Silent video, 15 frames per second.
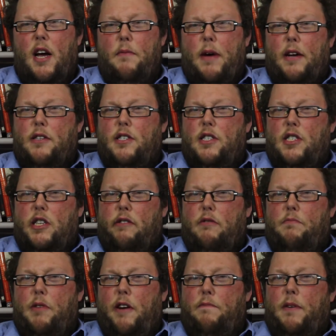it's a
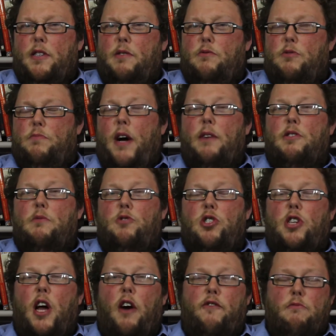double bluff. Perhaps I'm
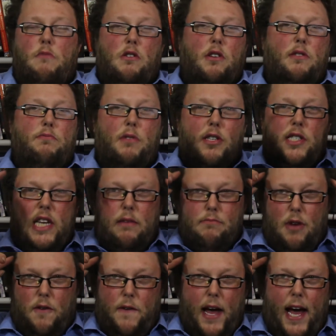just. I've got my Stuart
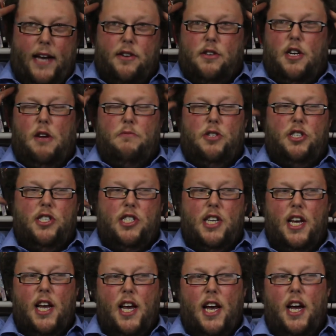Moffat head on. I'm just
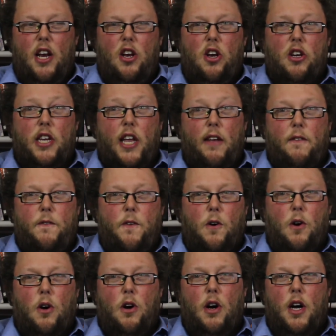looking
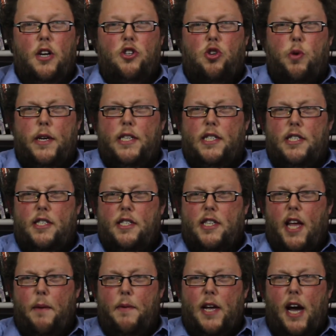for twists
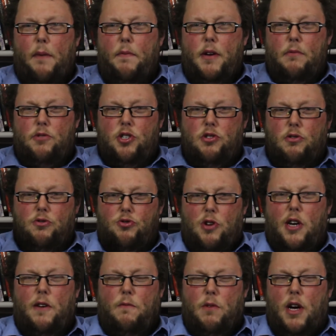coming up, and I'm just sort of
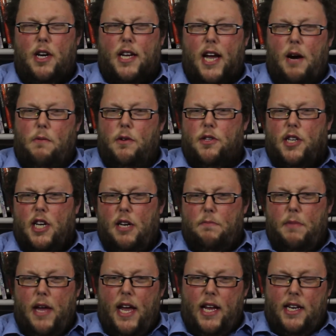trying to work out what's going to
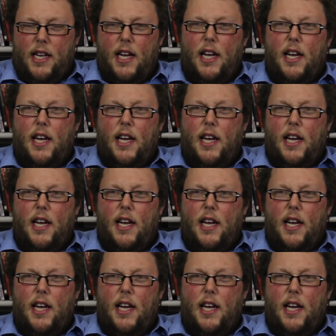be. And